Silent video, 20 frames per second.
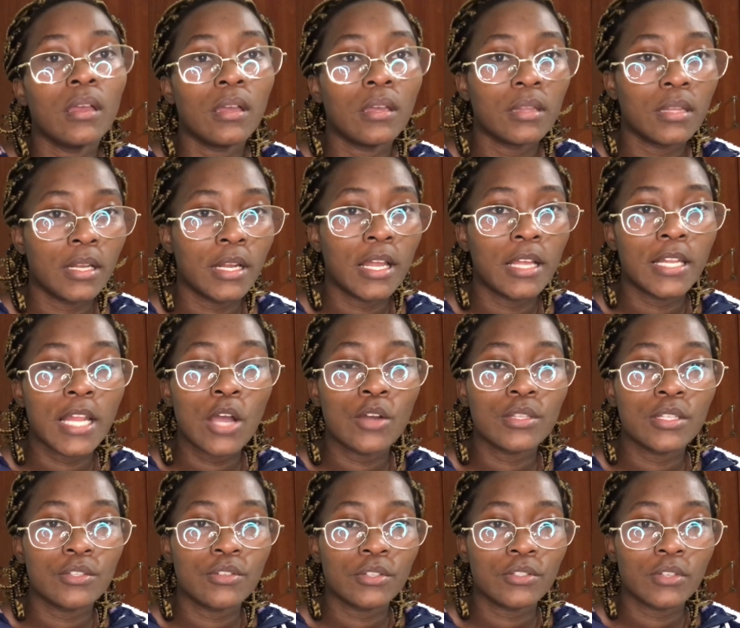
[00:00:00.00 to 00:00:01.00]
Then now the
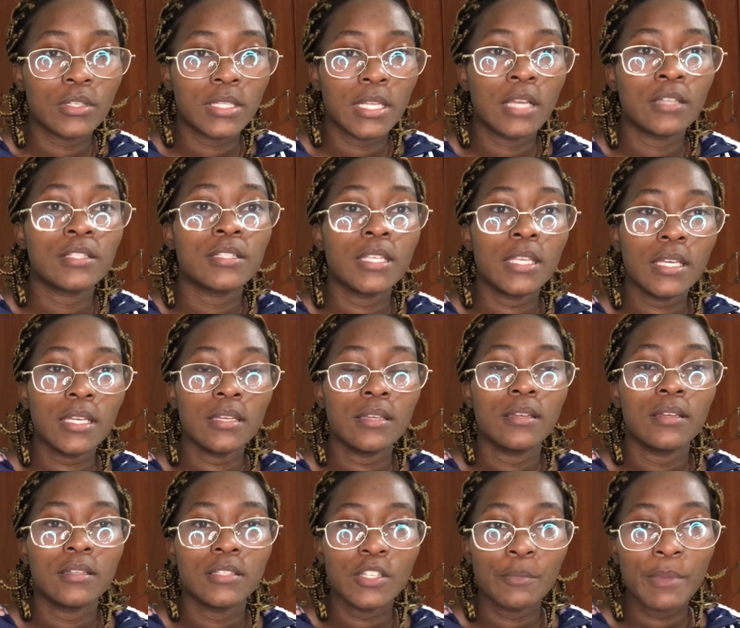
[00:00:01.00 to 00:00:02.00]
doctor was like, see,
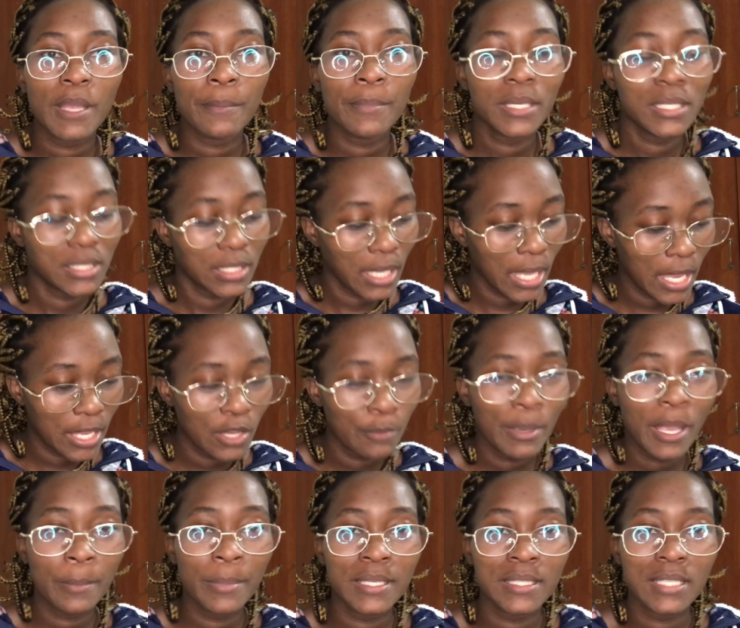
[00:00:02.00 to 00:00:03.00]
your baby's
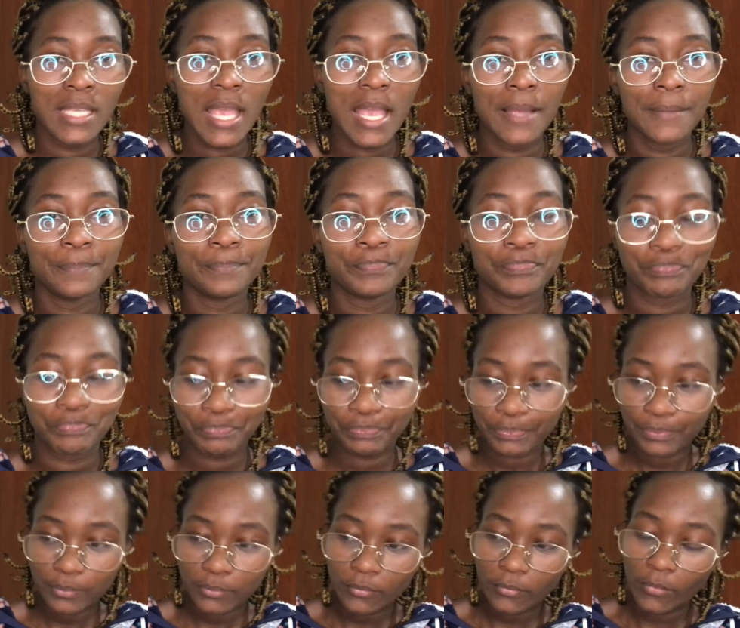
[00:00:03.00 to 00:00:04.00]
here.
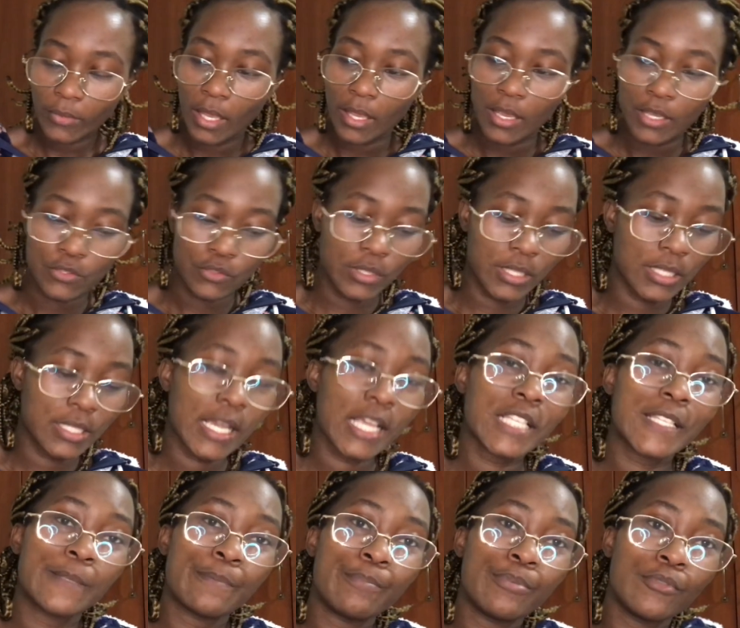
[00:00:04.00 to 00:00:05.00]
So they
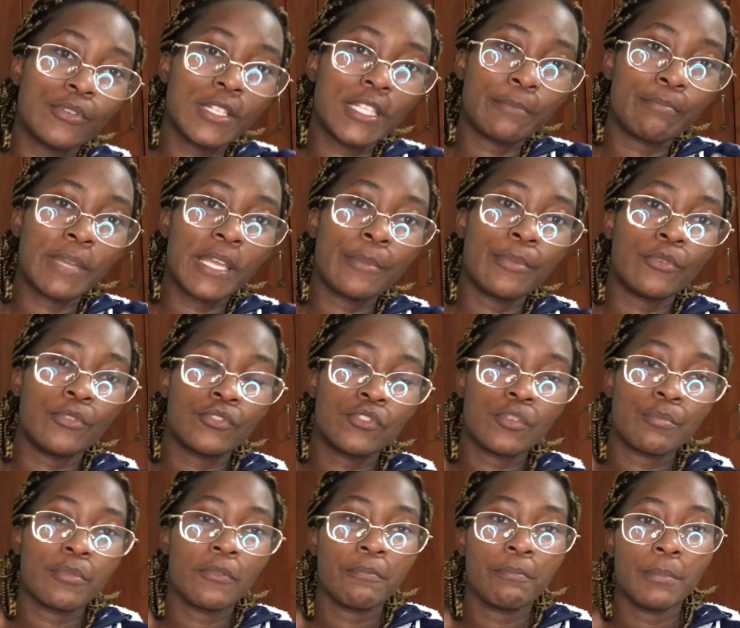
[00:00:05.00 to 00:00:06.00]
just put the baby on top
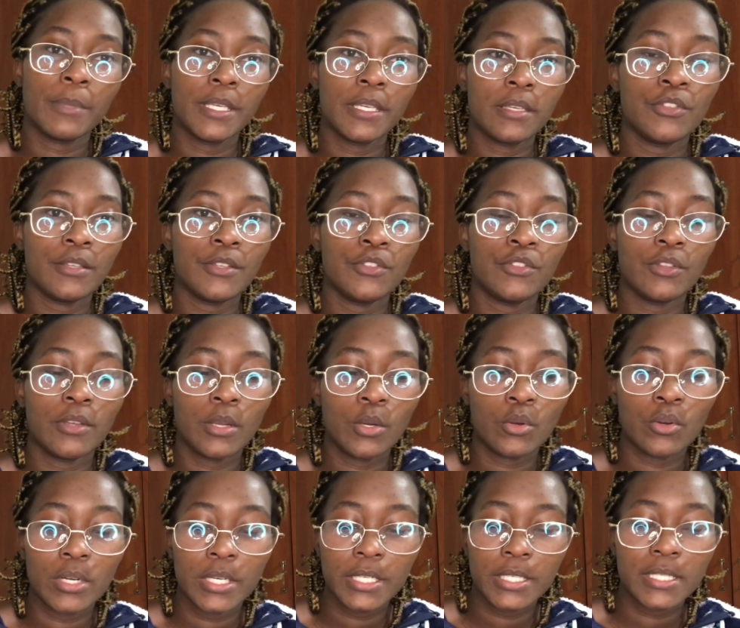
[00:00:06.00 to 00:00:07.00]
of me. They
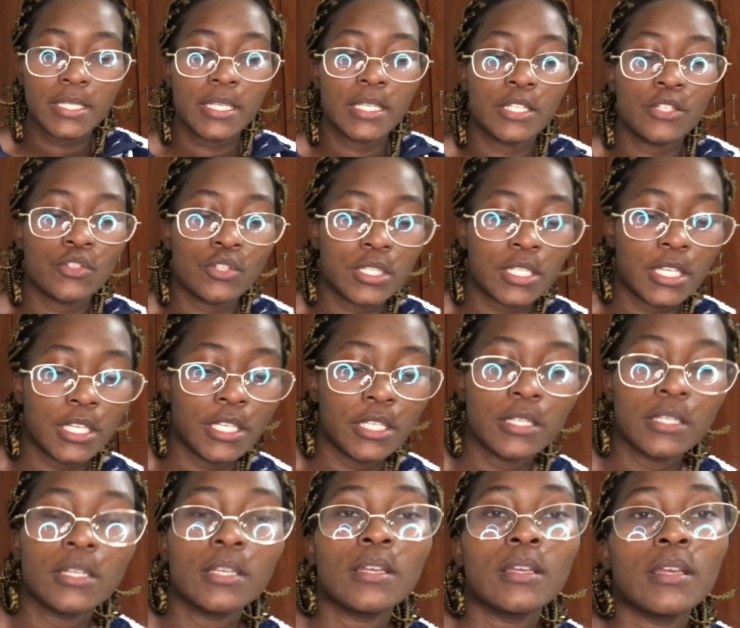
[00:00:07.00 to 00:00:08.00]
call it skin to skin.
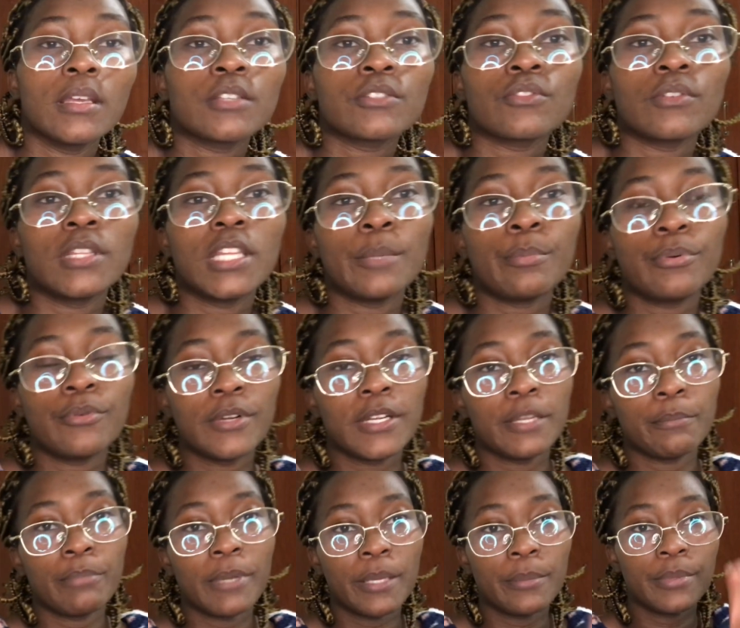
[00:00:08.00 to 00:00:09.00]
So they put the
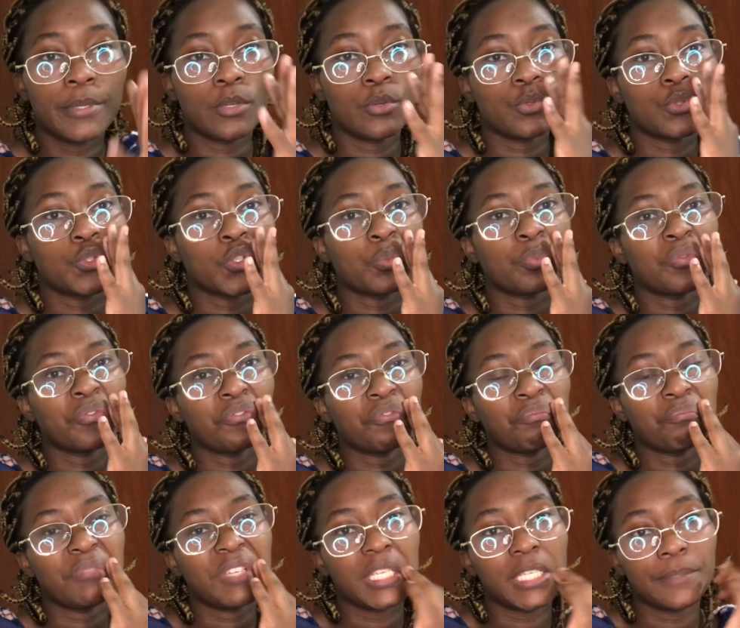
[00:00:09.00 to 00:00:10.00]
baby on top of
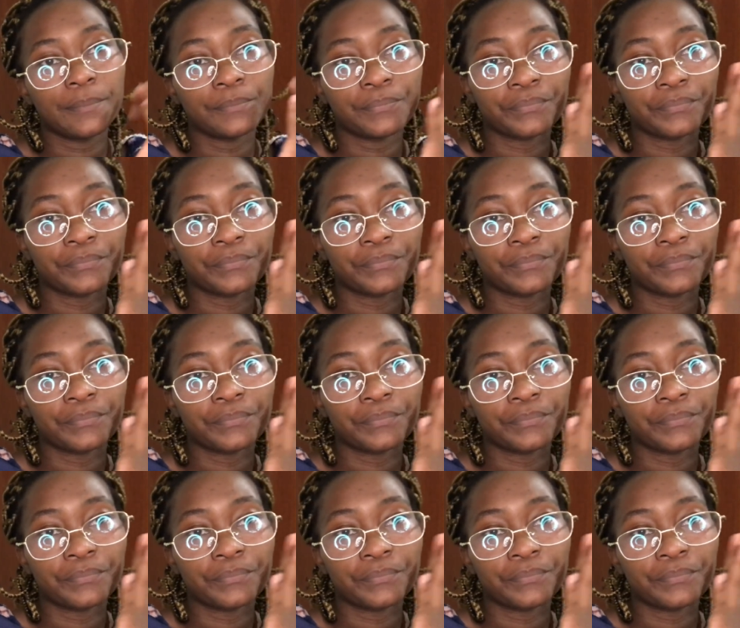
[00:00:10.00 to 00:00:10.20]
me,